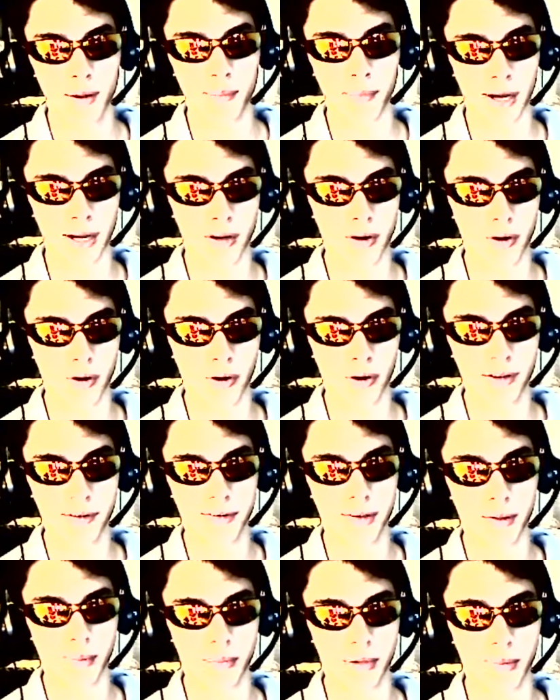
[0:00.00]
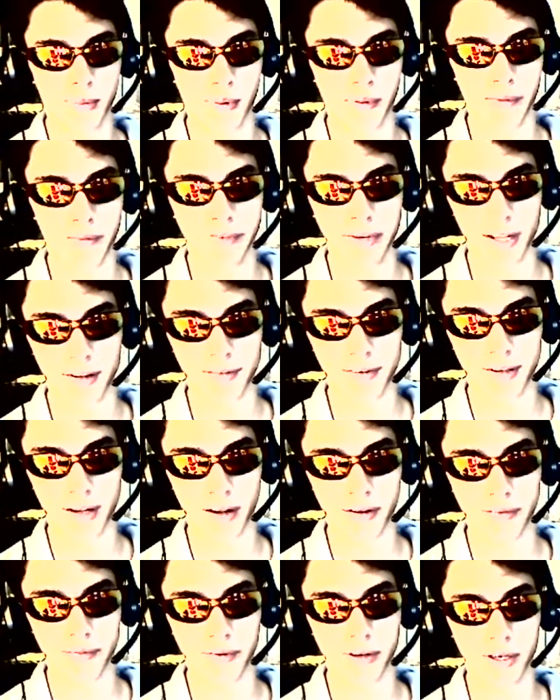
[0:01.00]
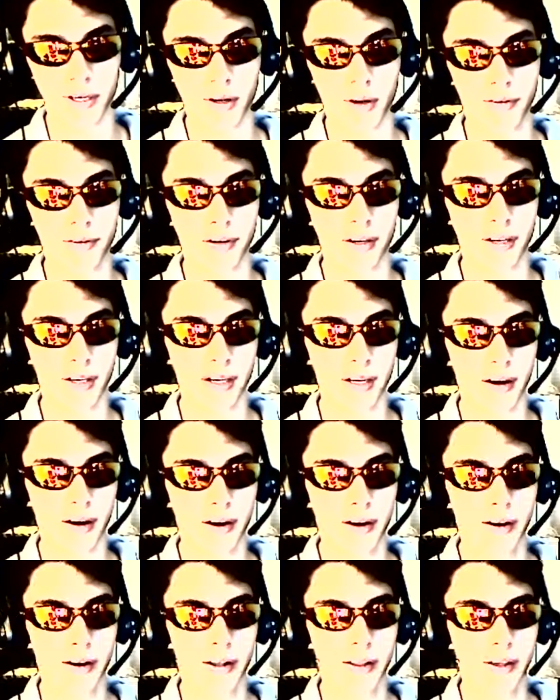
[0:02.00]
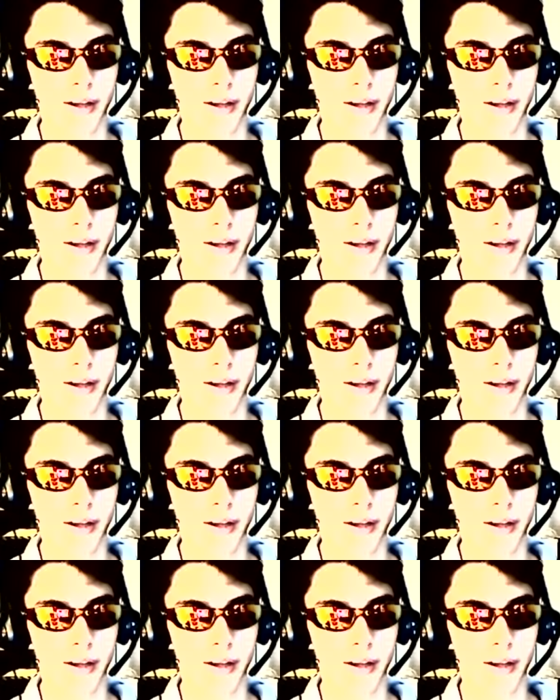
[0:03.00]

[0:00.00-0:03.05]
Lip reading: My goal is a minimum of 10,000 videos in a year.